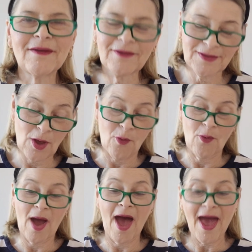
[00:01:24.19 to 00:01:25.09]

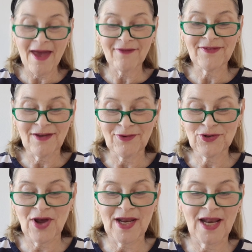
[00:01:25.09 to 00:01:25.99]
So I have never
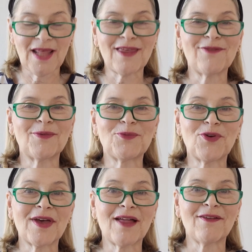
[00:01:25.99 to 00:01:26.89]
tried anything from
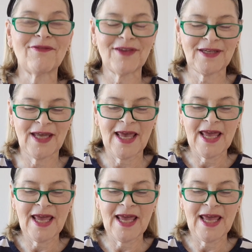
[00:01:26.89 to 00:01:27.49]
Drunk Elephant.